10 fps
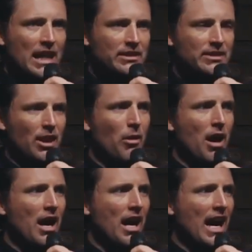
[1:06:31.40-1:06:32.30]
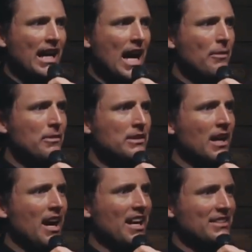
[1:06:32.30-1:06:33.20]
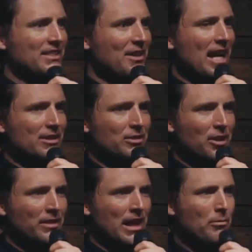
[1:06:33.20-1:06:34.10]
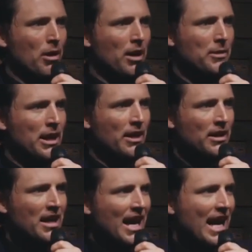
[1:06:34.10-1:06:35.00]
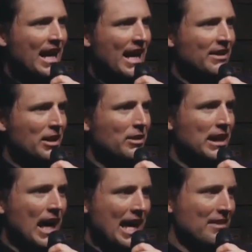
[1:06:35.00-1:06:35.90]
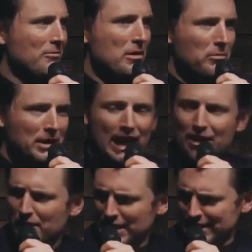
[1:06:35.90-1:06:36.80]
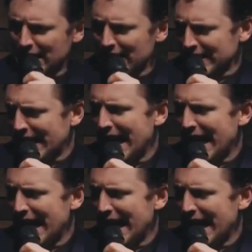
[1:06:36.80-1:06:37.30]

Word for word: and so uh, I got him to uh, the Glasgow show, and then I brought him here, and I literally, I, we, we gave, he's got a